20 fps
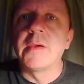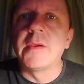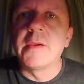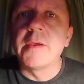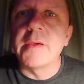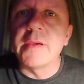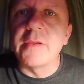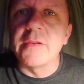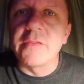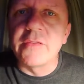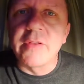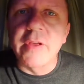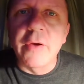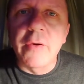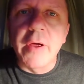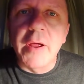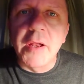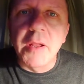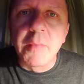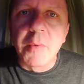Is there
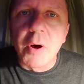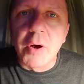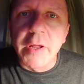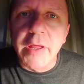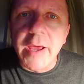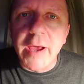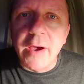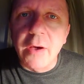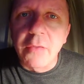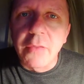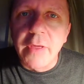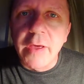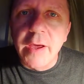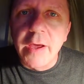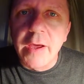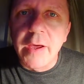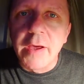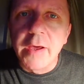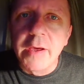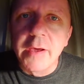anybody out
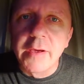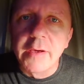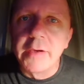there?